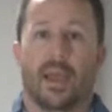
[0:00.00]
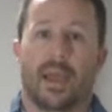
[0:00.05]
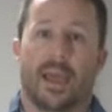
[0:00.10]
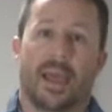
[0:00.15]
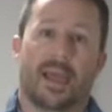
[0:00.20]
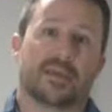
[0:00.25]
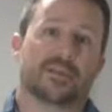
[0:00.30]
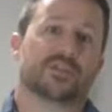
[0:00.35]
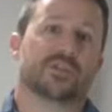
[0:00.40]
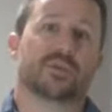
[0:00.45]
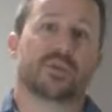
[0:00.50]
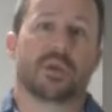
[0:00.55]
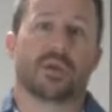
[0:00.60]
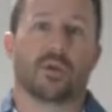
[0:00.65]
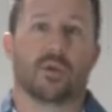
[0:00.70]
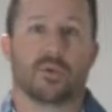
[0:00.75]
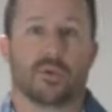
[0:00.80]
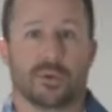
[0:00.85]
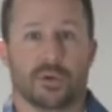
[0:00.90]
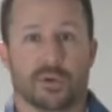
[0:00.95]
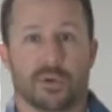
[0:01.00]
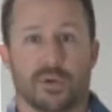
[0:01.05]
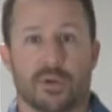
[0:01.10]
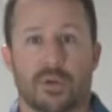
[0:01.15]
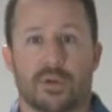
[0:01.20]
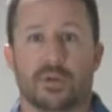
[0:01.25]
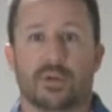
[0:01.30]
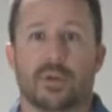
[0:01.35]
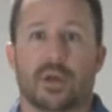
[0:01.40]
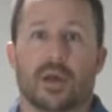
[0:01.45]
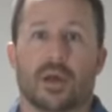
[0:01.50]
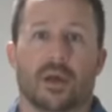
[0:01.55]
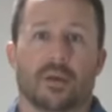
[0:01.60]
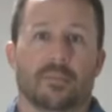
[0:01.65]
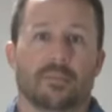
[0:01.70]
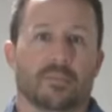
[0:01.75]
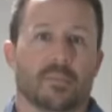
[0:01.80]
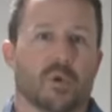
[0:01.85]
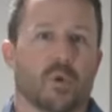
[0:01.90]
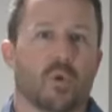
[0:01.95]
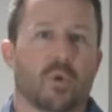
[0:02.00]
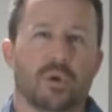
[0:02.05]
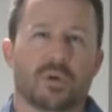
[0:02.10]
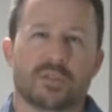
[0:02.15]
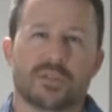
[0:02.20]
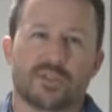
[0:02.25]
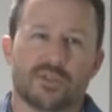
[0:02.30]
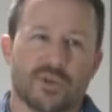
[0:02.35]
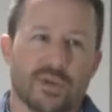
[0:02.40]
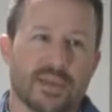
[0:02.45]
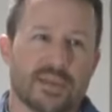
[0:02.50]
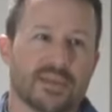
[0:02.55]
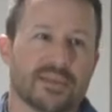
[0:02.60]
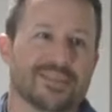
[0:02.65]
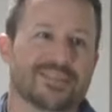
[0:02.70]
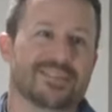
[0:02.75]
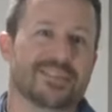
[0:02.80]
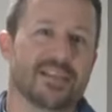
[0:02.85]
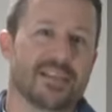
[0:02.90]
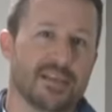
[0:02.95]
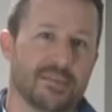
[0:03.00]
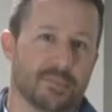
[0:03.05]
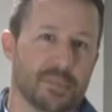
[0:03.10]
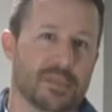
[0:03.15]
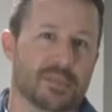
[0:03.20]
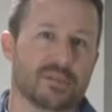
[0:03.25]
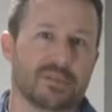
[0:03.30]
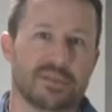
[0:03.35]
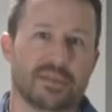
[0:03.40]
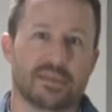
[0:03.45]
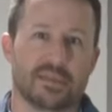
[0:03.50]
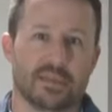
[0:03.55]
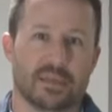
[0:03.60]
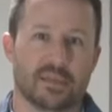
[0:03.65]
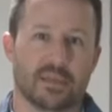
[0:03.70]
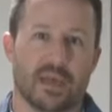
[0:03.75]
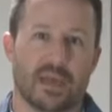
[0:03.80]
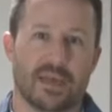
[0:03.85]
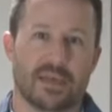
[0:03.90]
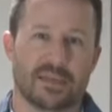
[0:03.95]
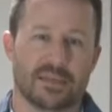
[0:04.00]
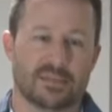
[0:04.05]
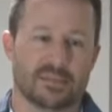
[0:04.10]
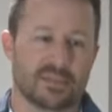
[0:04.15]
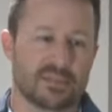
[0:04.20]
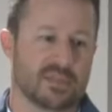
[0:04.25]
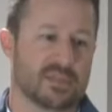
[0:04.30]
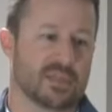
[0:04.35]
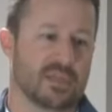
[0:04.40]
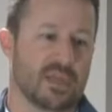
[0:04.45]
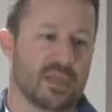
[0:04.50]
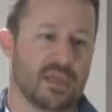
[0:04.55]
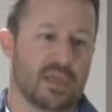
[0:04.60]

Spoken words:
as you get older, core strength typically declines,